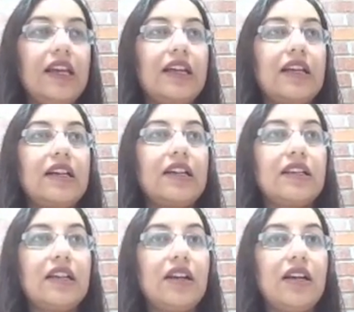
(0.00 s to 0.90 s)
Like
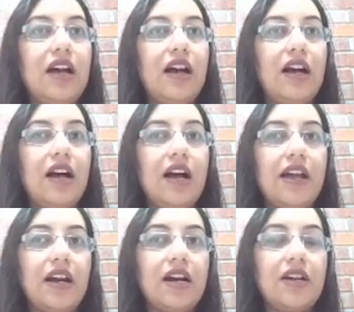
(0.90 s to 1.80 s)
I
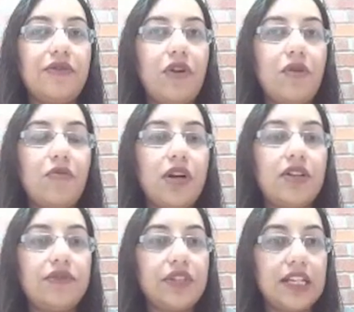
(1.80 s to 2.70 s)
heard from one
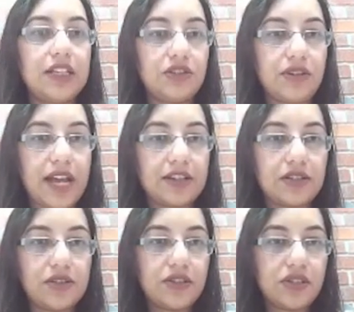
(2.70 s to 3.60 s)
of the
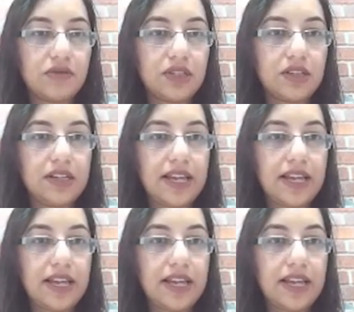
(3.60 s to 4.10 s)
international student,